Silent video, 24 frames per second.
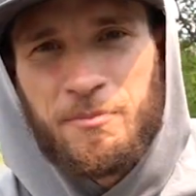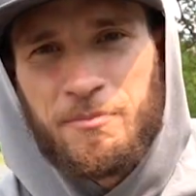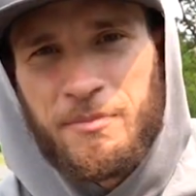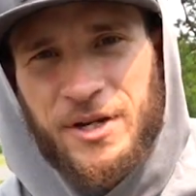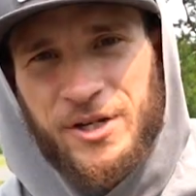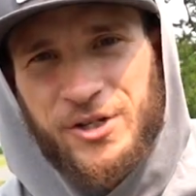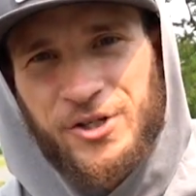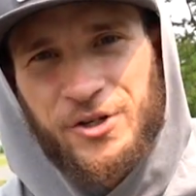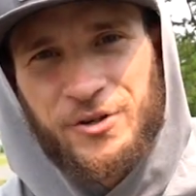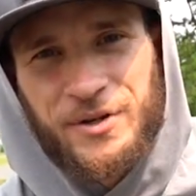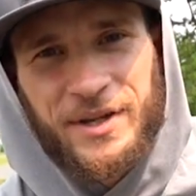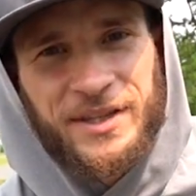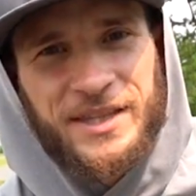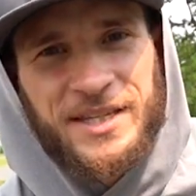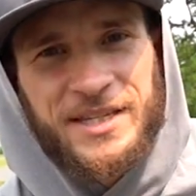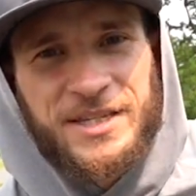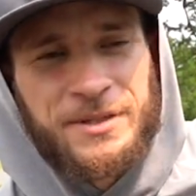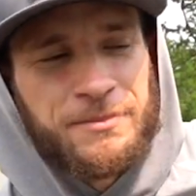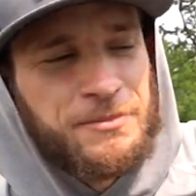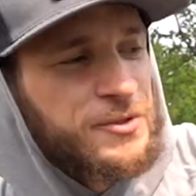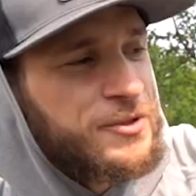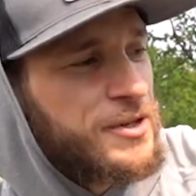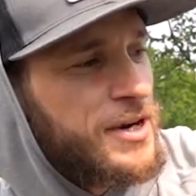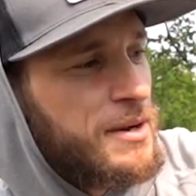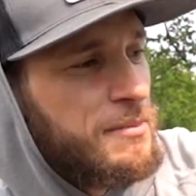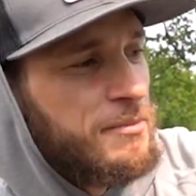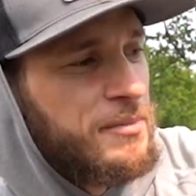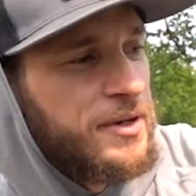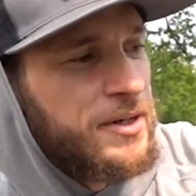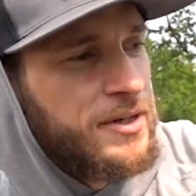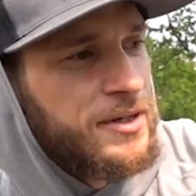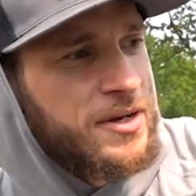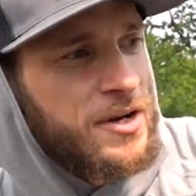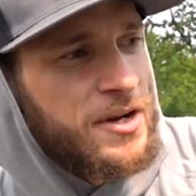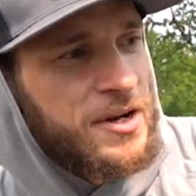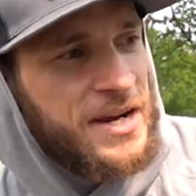Make sure you hit that subscribe
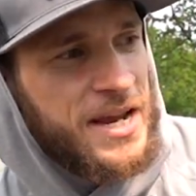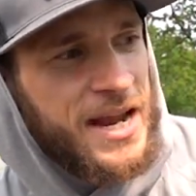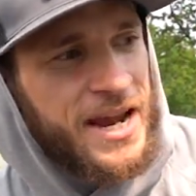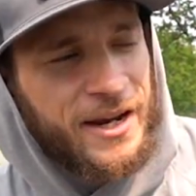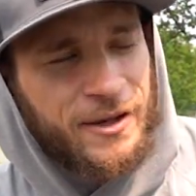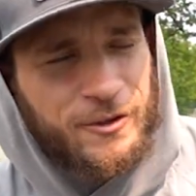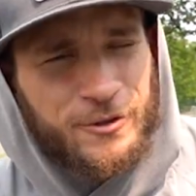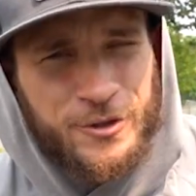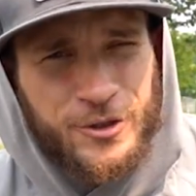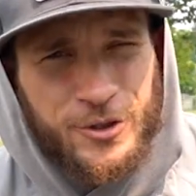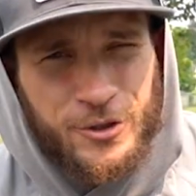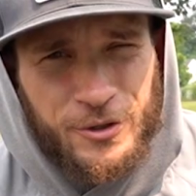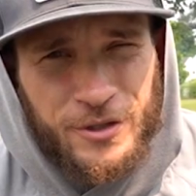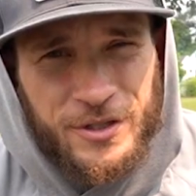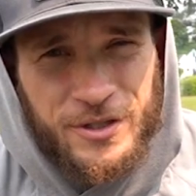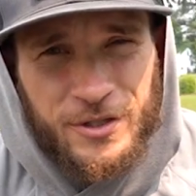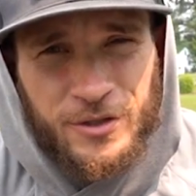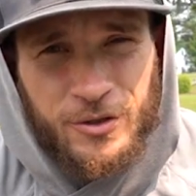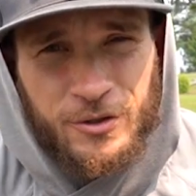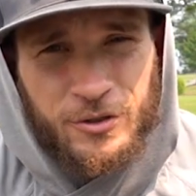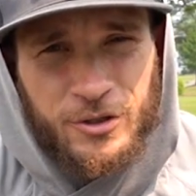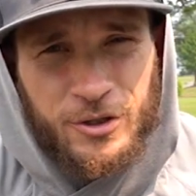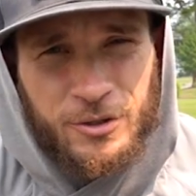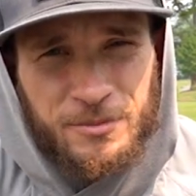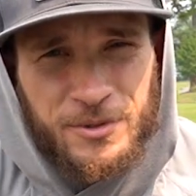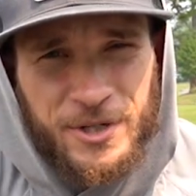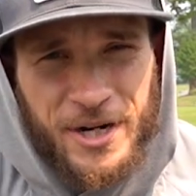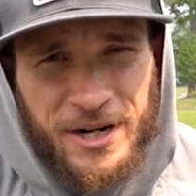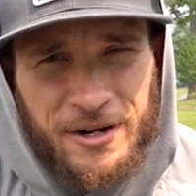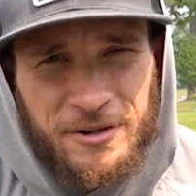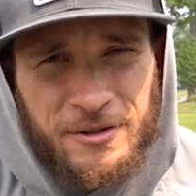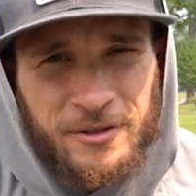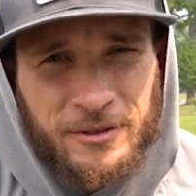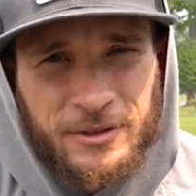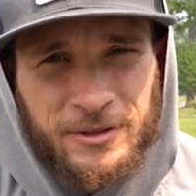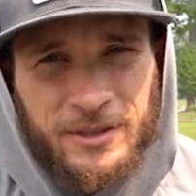button on Angler's Choice's YouTube
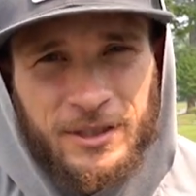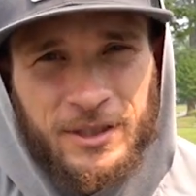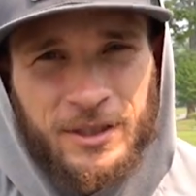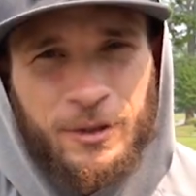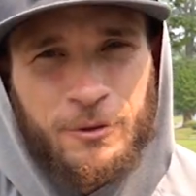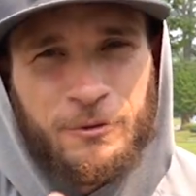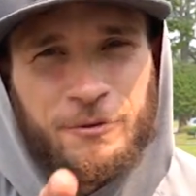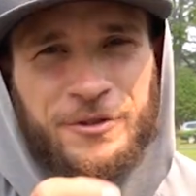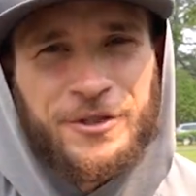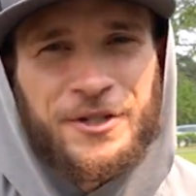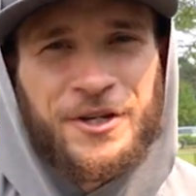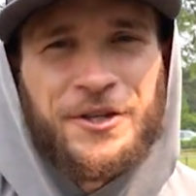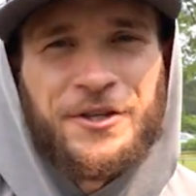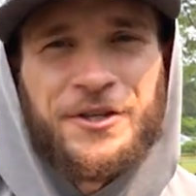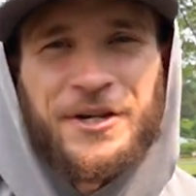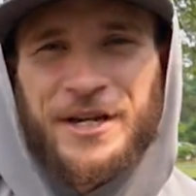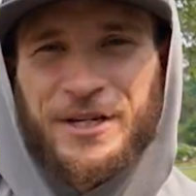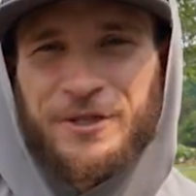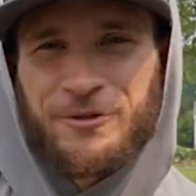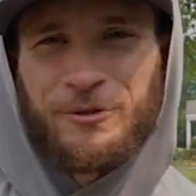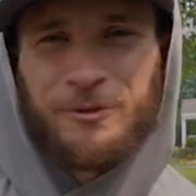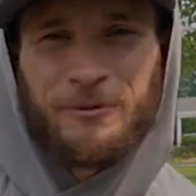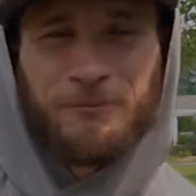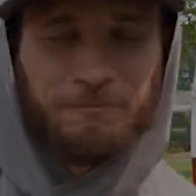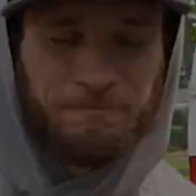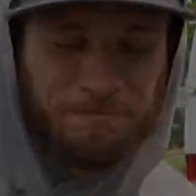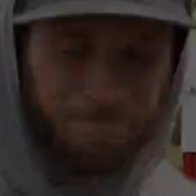channel. See you on the next one.